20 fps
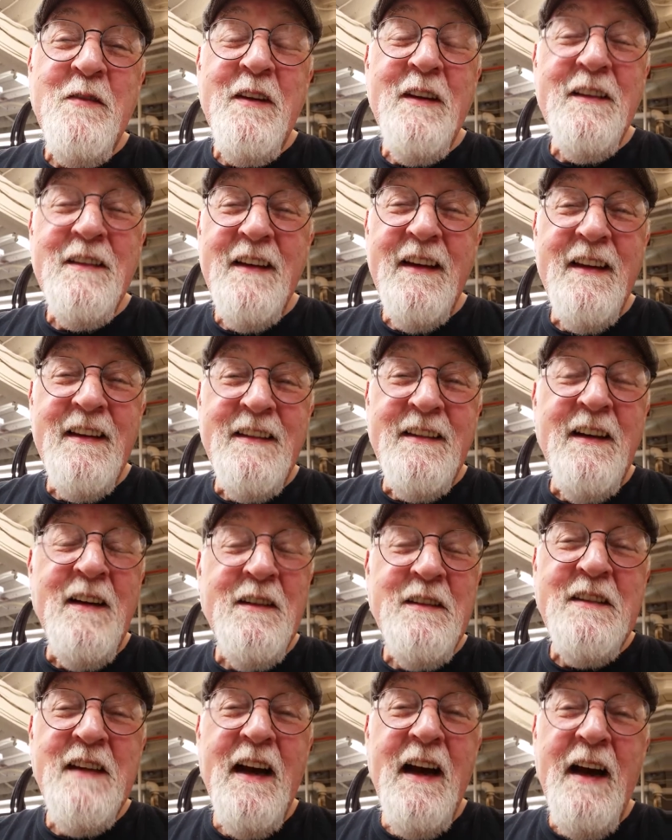feel I get
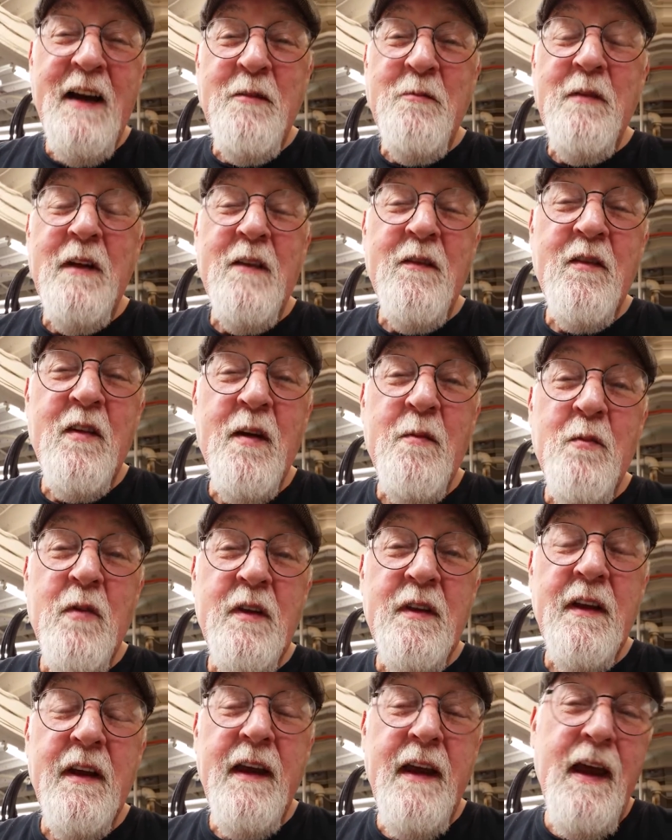tongue-tied whenever I'm
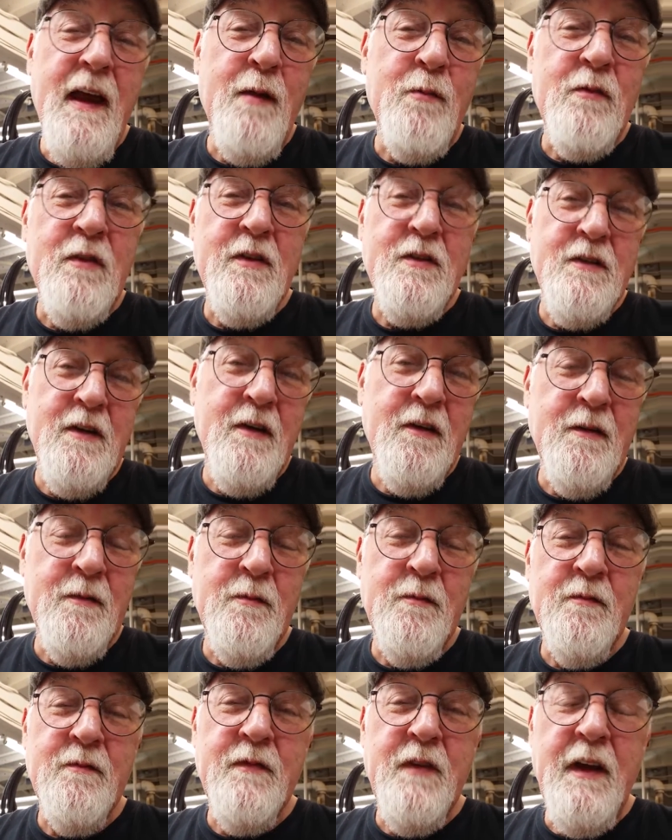on the camera,
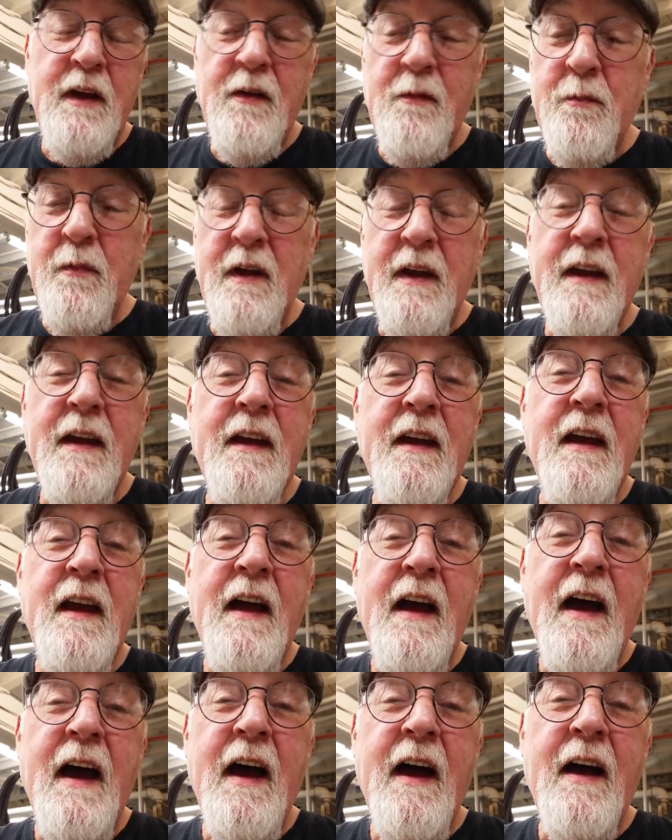so forgive me.
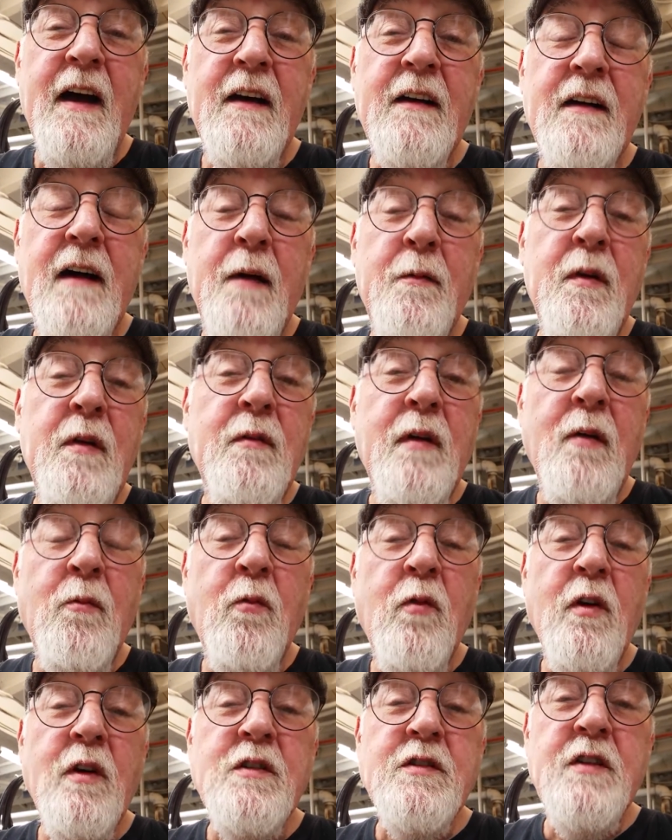Uh, I'm in my
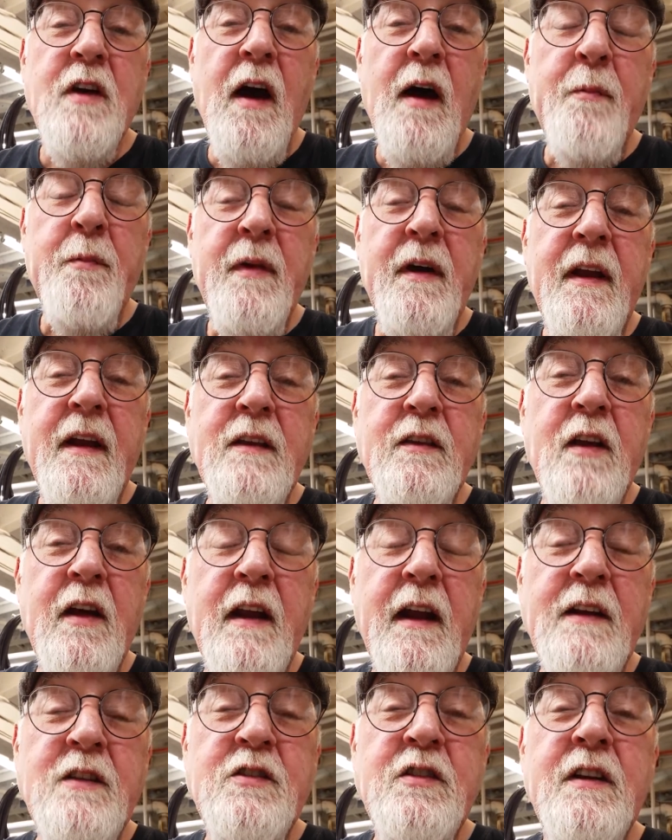workshop, and I
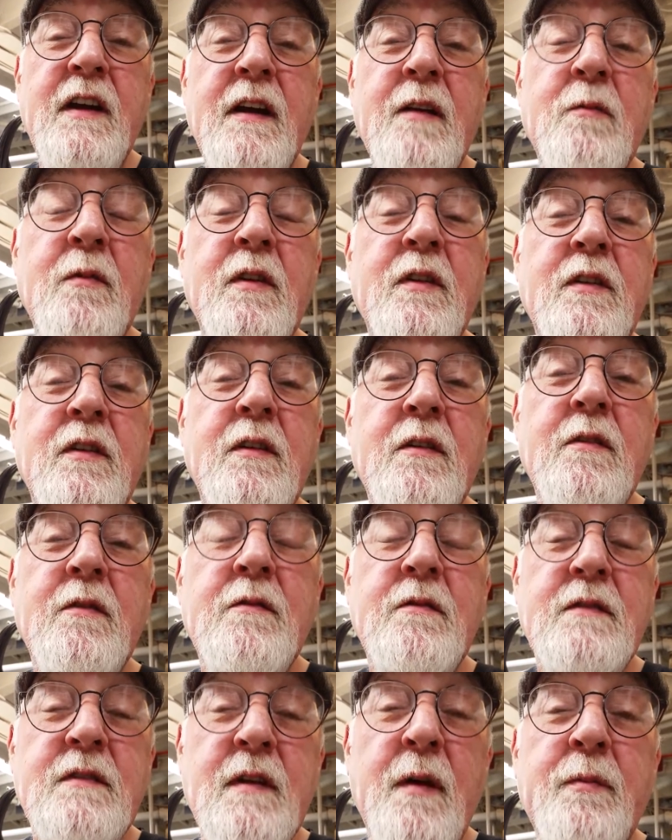thought I'd share with
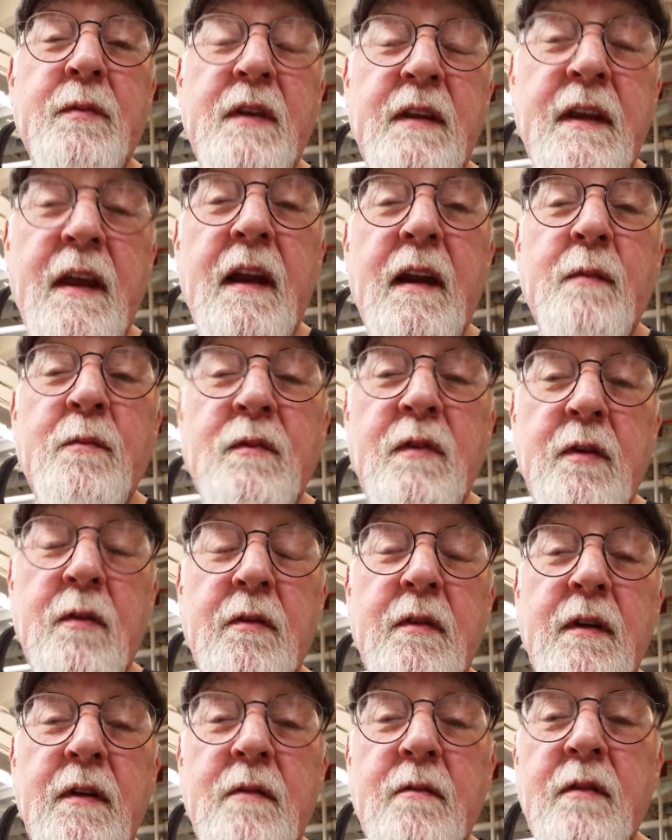you something that I'm
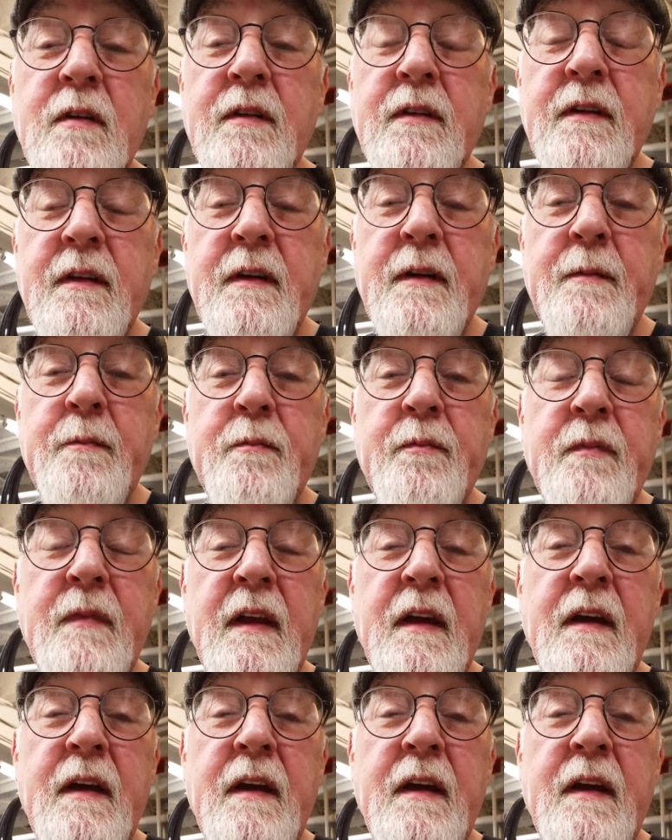doing with, um,